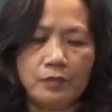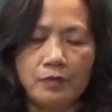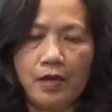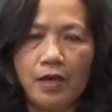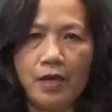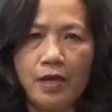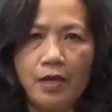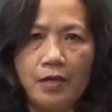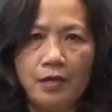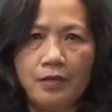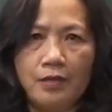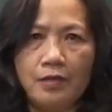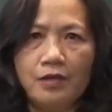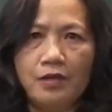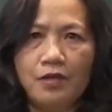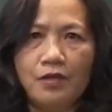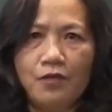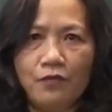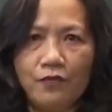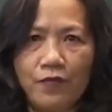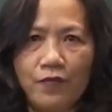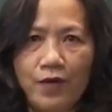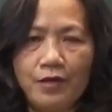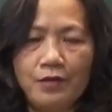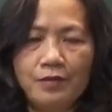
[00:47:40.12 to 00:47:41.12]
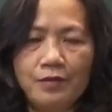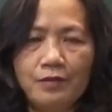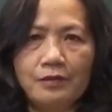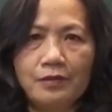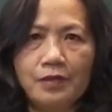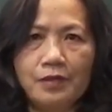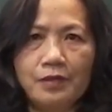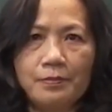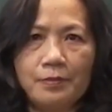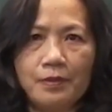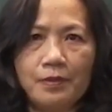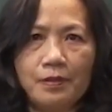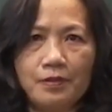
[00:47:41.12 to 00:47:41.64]
And final,
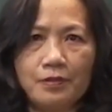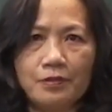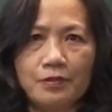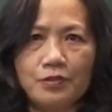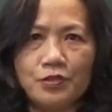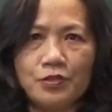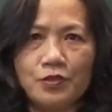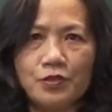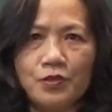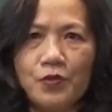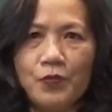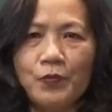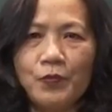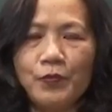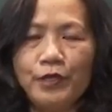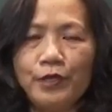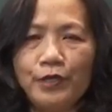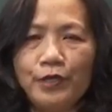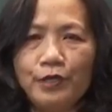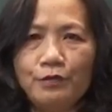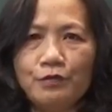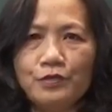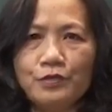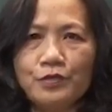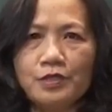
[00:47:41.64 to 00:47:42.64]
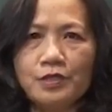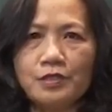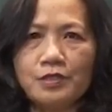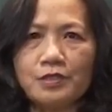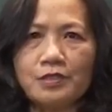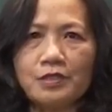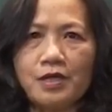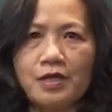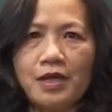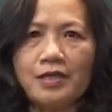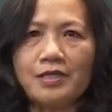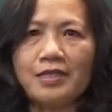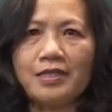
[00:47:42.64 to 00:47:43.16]
of course, we use
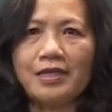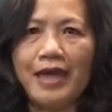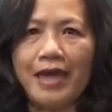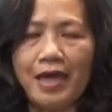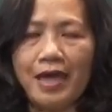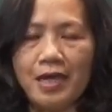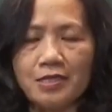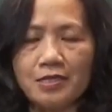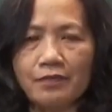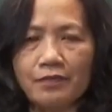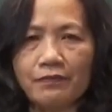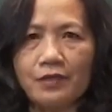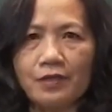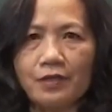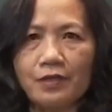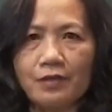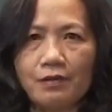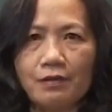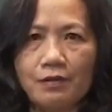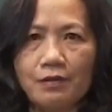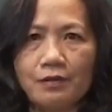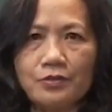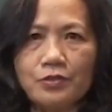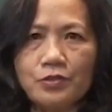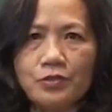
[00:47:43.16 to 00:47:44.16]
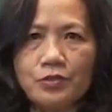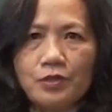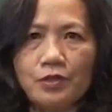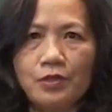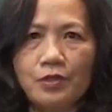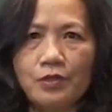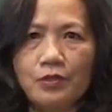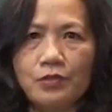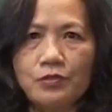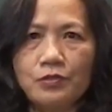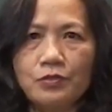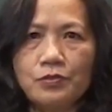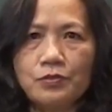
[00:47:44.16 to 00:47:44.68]
it at the end of the course
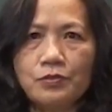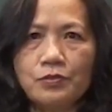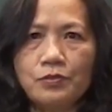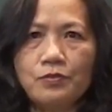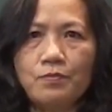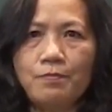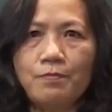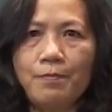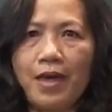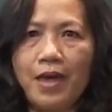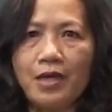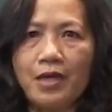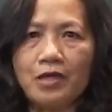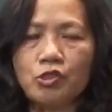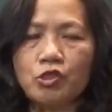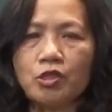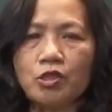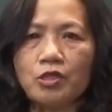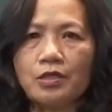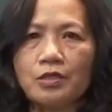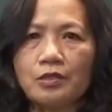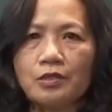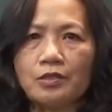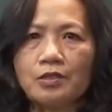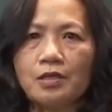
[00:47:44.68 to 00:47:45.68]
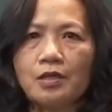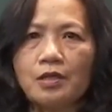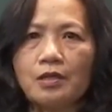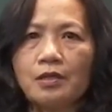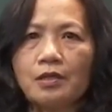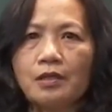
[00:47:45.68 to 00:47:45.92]
to measure